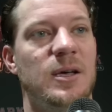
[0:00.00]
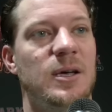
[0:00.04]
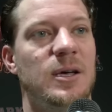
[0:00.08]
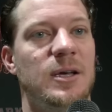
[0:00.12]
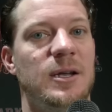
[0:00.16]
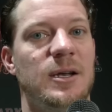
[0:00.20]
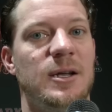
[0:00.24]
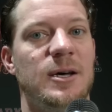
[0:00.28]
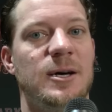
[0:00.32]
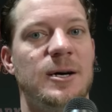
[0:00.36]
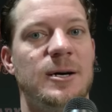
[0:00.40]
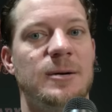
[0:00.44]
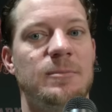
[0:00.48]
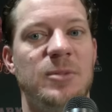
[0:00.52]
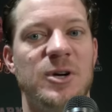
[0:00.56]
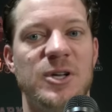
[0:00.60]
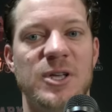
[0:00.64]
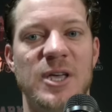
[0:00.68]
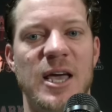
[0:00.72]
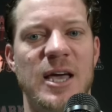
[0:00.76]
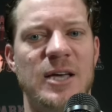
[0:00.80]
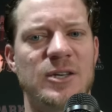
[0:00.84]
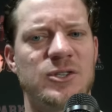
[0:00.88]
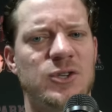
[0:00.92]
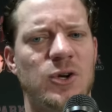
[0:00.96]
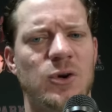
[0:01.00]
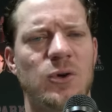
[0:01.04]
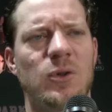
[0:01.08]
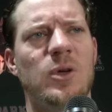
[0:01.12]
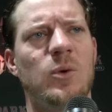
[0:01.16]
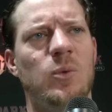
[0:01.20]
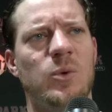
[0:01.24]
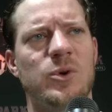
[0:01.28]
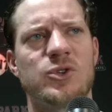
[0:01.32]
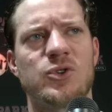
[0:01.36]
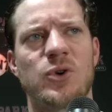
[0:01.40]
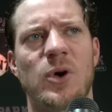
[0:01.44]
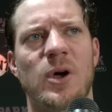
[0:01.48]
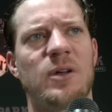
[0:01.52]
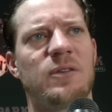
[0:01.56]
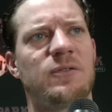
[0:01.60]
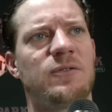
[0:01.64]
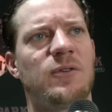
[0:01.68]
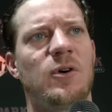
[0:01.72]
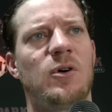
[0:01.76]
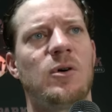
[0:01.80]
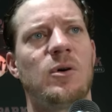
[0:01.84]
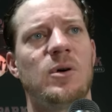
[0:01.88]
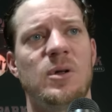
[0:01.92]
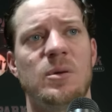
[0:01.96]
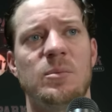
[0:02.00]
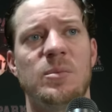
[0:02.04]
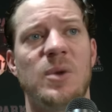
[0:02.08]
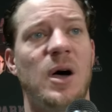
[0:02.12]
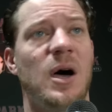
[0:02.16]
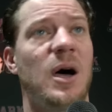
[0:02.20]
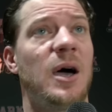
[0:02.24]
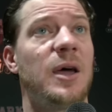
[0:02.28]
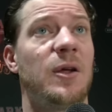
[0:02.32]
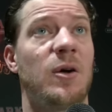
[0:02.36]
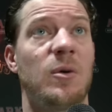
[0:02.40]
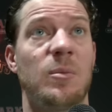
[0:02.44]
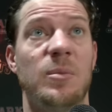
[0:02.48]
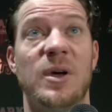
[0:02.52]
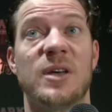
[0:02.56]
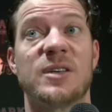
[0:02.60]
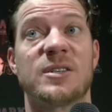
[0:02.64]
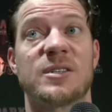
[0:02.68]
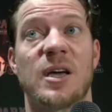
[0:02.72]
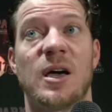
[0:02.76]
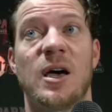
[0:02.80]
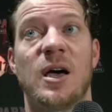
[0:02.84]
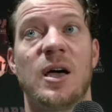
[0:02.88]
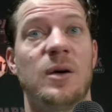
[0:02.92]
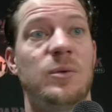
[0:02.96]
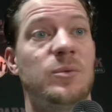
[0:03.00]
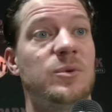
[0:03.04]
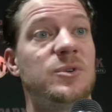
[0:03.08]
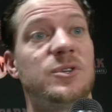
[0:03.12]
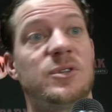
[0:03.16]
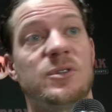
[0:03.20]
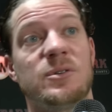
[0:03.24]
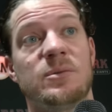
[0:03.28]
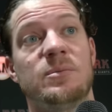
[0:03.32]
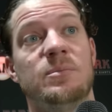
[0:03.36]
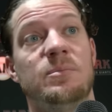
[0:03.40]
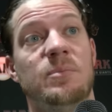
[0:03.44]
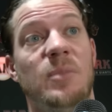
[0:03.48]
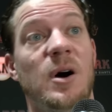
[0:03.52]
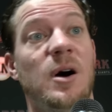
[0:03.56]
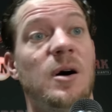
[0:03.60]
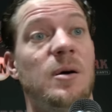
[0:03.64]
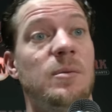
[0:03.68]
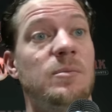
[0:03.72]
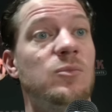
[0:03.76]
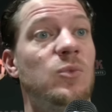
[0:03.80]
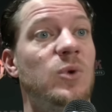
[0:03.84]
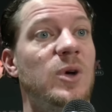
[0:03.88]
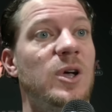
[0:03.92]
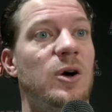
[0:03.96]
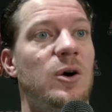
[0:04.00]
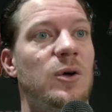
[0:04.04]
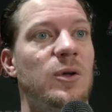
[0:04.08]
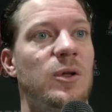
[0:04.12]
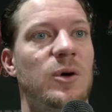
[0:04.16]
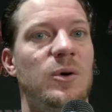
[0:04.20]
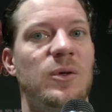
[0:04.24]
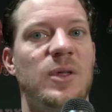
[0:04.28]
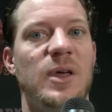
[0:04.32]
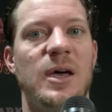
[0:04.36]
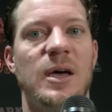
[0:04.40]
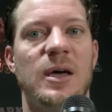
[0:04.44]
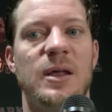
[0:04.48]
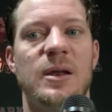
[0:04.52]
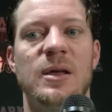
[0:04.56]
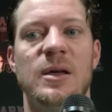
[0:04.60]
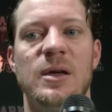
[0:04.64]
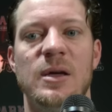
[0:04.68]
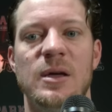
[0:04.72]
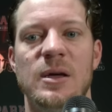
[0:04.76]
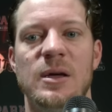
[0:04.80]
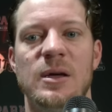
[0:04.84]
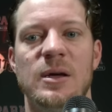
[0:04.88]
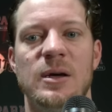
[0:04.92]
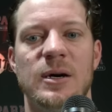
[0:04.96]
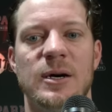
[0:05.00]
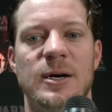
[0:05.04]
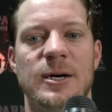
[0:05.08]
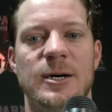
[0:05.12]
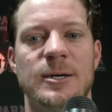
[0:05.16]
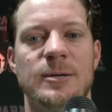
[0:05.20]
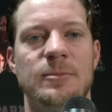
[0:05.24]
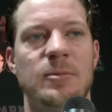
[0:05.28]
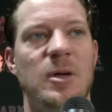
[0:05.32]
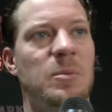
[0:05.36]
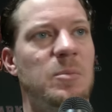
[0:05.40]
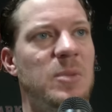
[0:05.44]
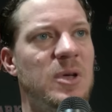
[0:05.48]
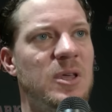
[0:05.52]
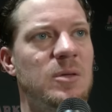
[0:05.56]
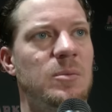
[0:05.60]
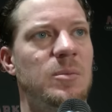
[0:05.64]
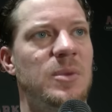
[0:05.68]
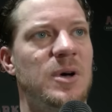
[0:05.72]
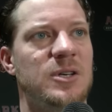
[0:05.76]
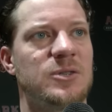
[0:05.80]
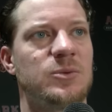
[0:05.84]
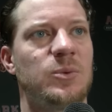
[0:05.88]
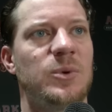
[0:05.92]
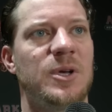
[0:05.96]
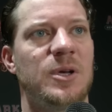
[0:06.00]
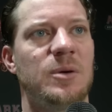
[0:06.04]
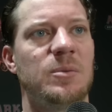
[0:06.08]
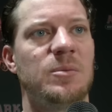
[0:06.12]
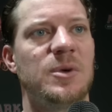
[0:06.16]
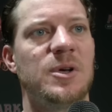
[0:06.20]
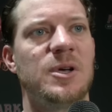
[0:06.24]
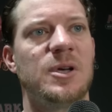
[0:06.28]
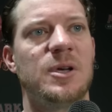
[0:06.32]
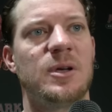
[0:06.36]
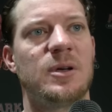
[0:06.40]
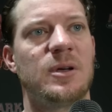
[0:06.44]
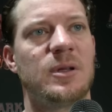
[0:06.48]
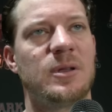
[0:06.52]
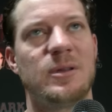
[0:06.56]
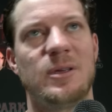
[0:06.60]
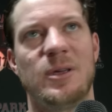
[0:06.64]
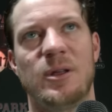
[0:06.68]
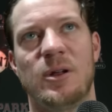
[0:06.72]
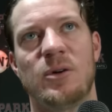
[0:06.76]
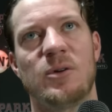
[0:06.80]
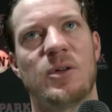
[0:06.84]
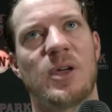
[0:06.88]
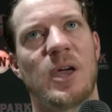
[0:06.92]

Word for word: And, uh, but yeah, certainly we're trying to fall in behind our best guy, which is bum. We all know that, um, and be the best we can be. And you know,